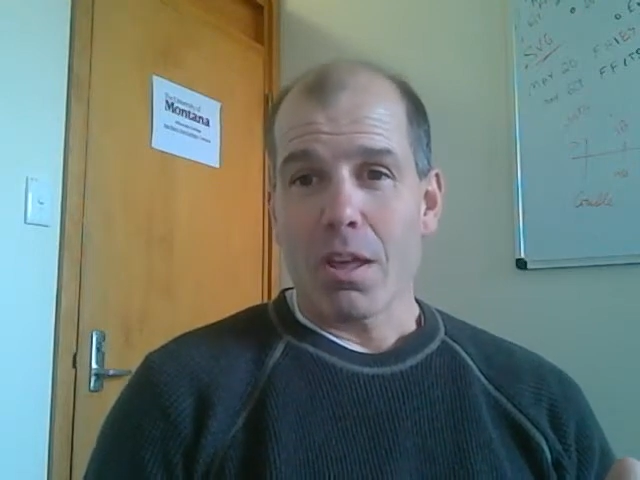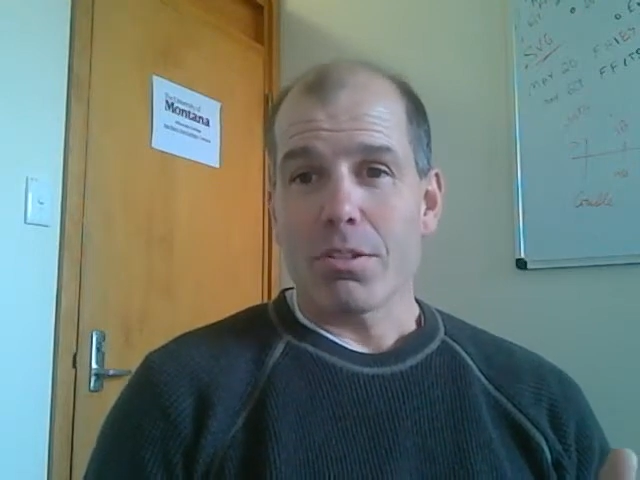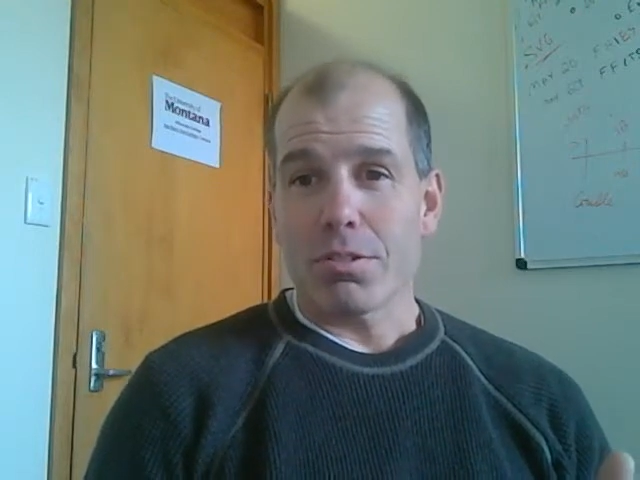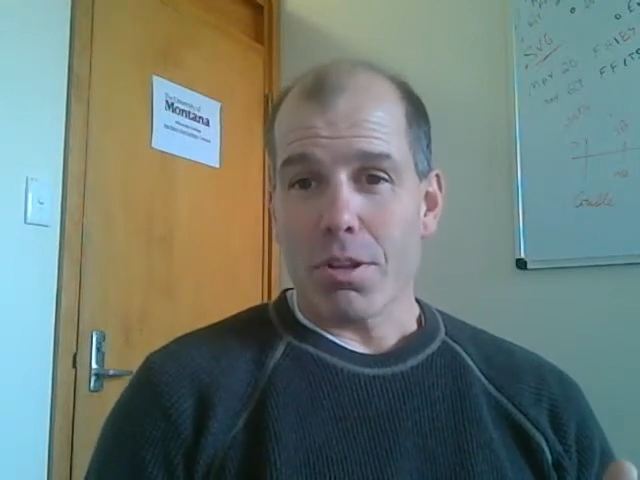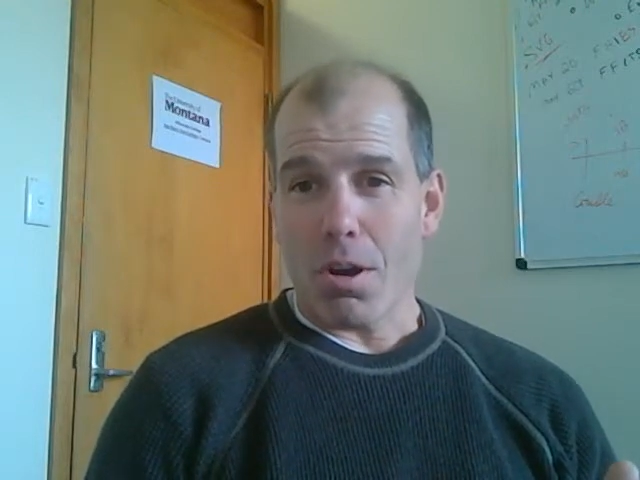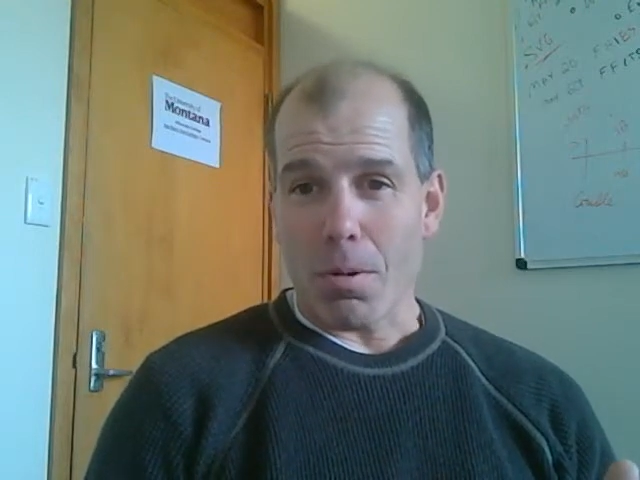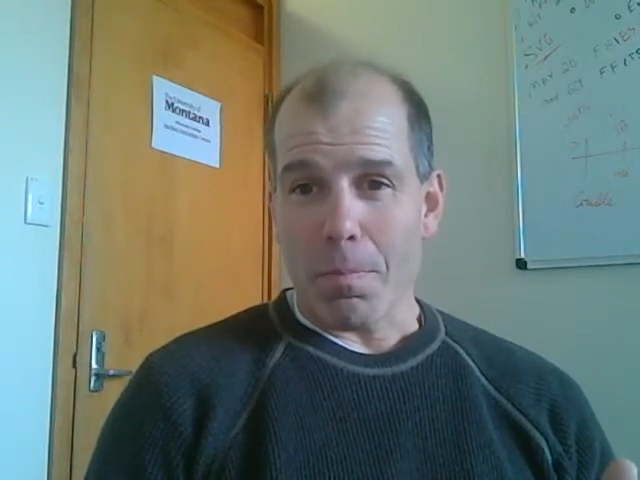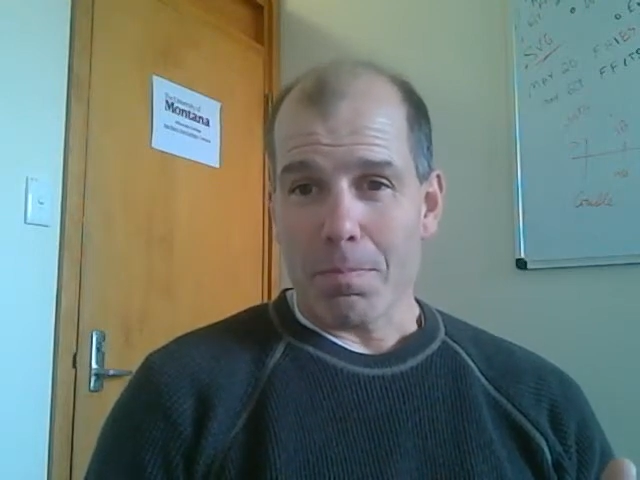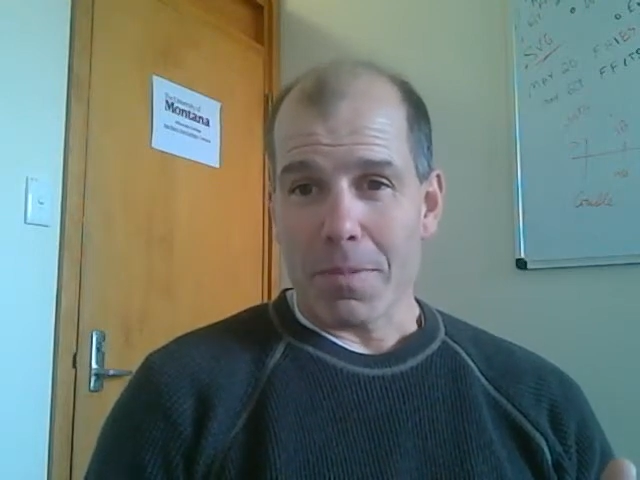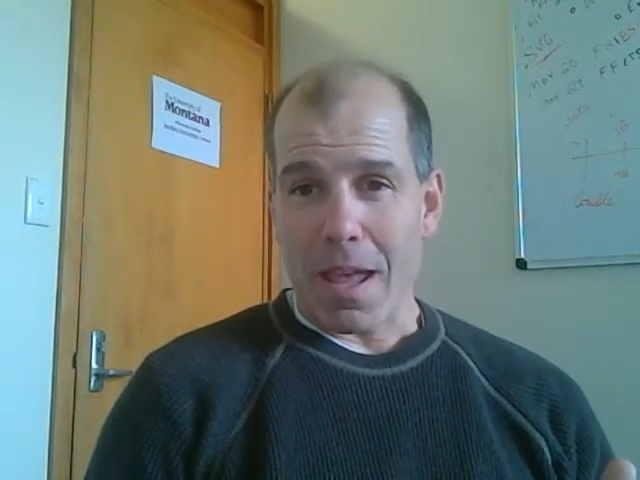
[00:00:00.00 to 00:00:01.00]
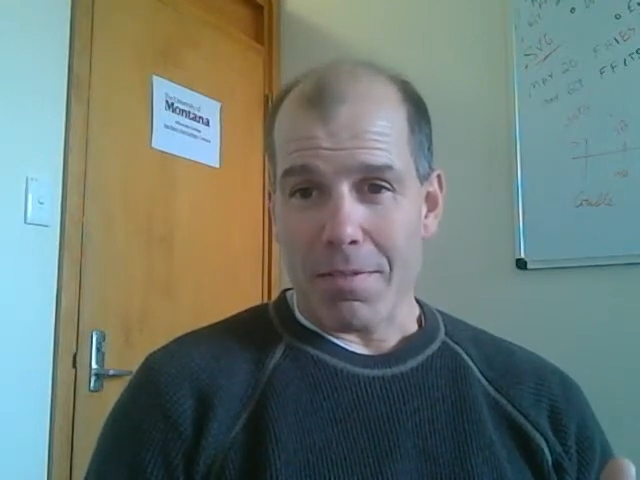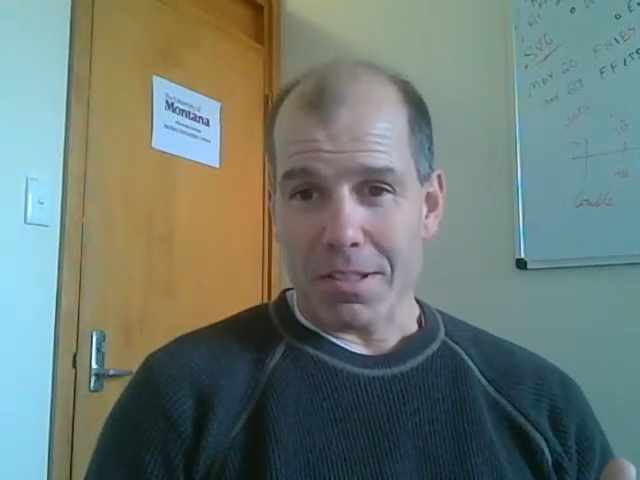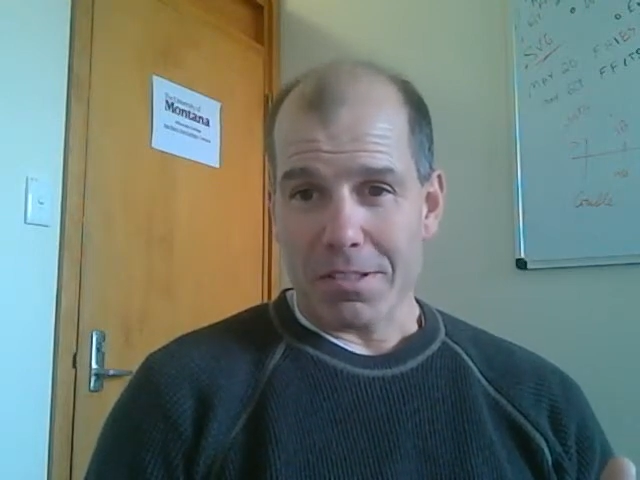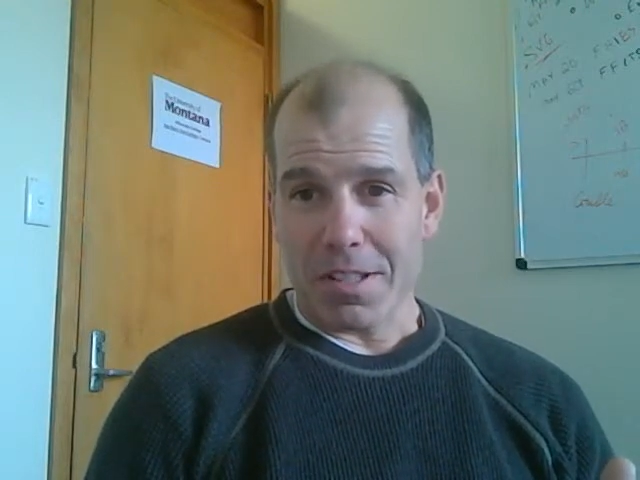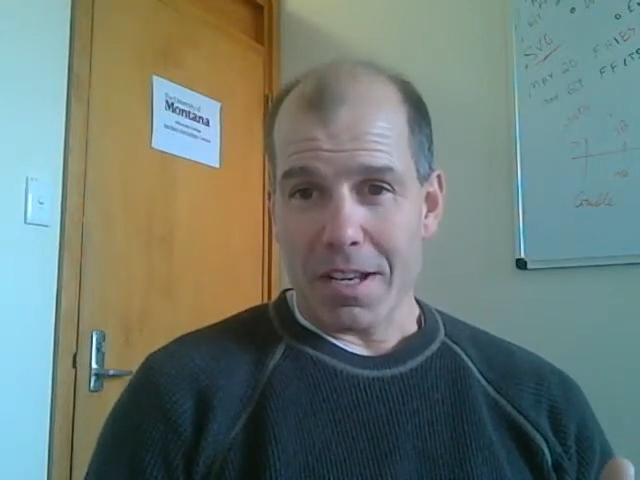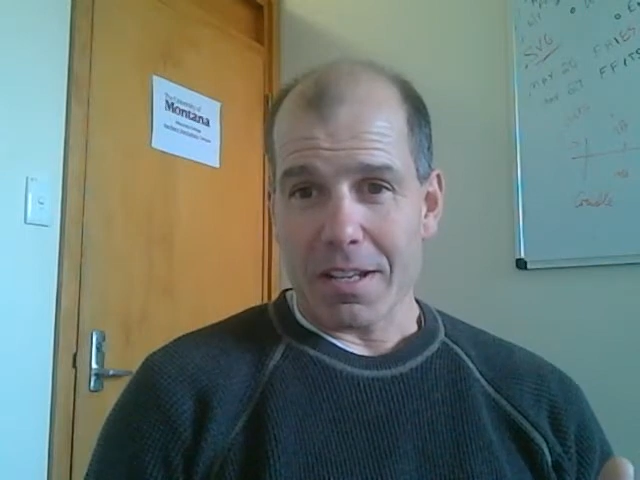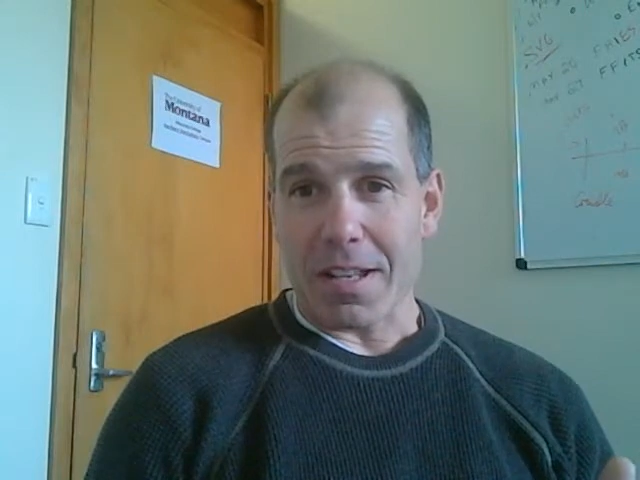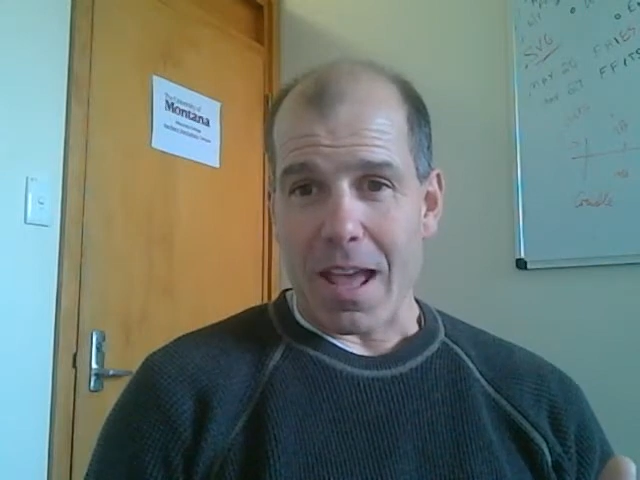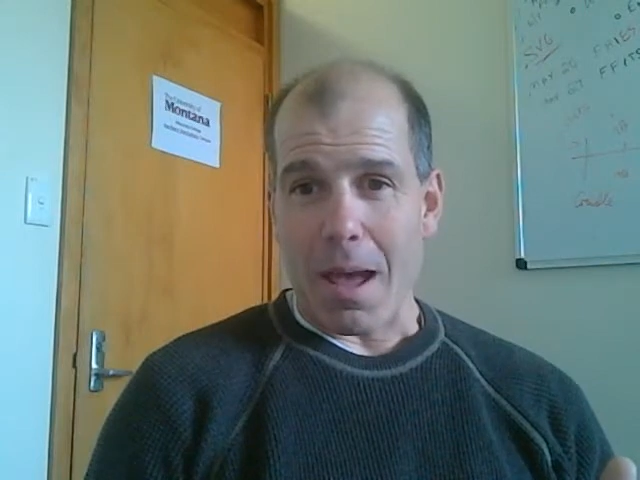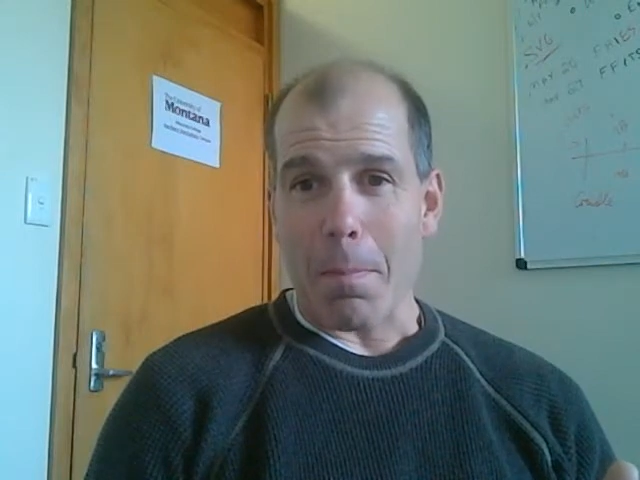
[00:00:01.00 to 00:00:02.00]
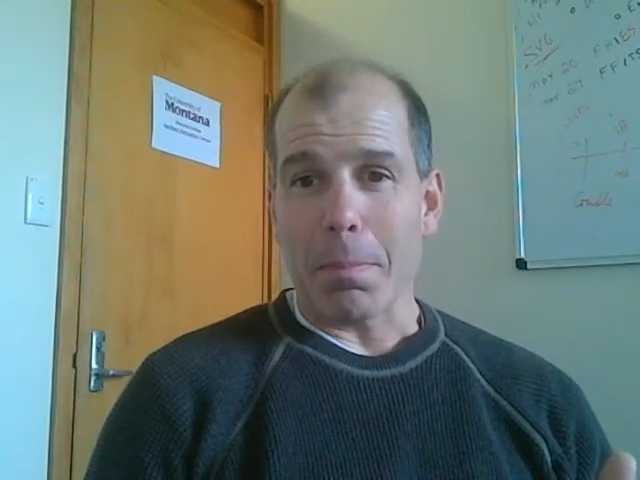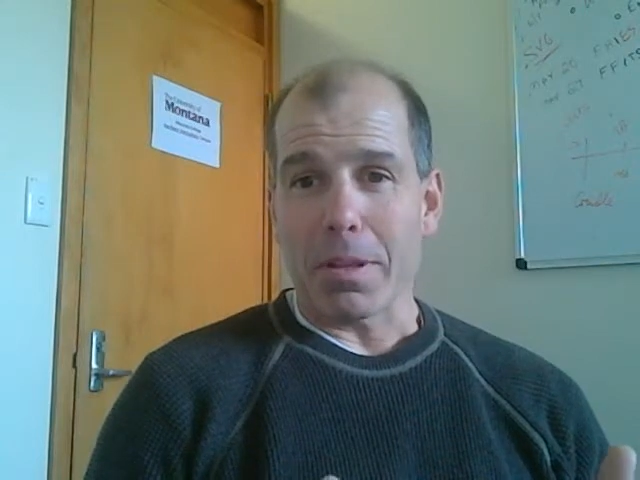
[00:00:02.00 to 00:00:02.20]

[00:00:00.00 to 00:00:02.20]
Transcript: So, having stated that,